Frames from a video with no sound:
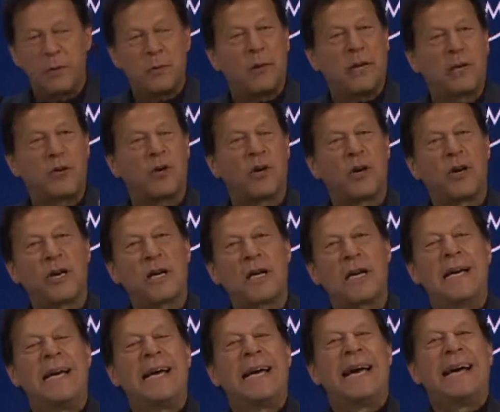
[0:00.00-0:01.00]
we went wrong.
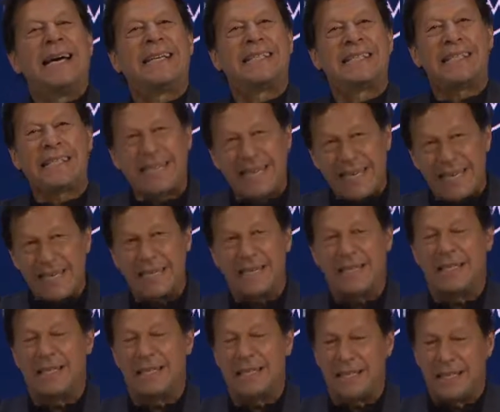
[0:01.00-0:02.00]
And
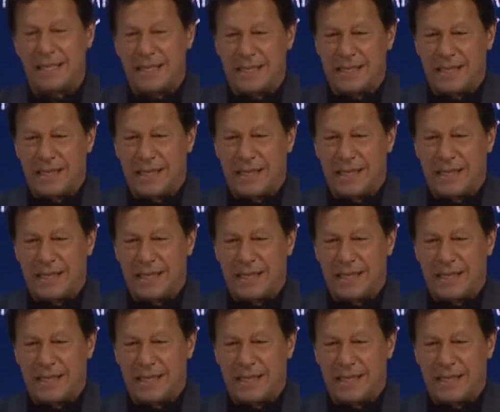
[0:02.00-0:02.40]
secondly,